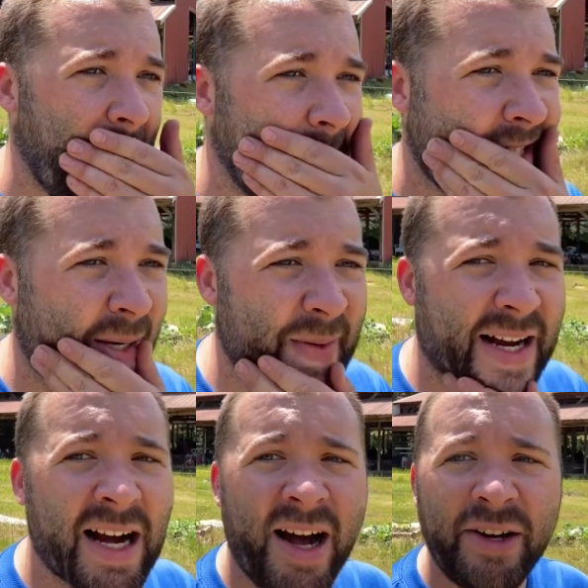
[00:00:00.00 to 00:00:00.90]
some of
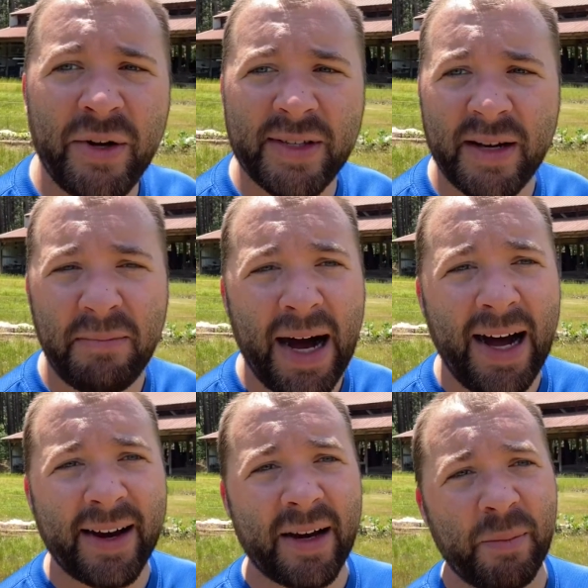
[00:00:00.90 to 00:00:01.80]
that conduit's in a
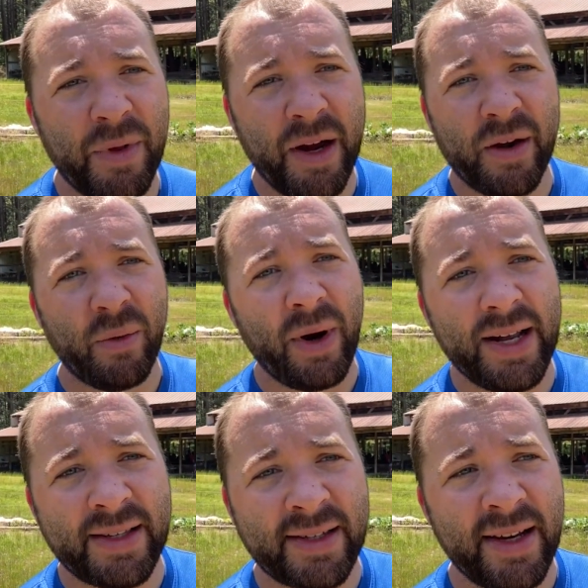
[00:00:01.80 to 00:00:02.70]
bind up there, the way
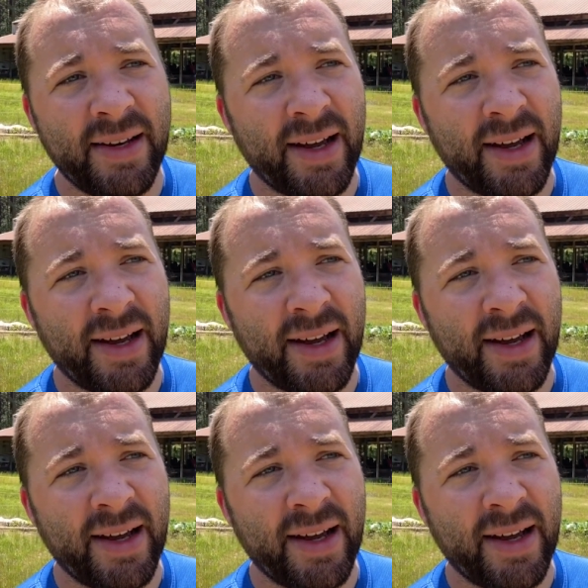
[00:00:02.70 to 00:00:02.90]
it's sitting.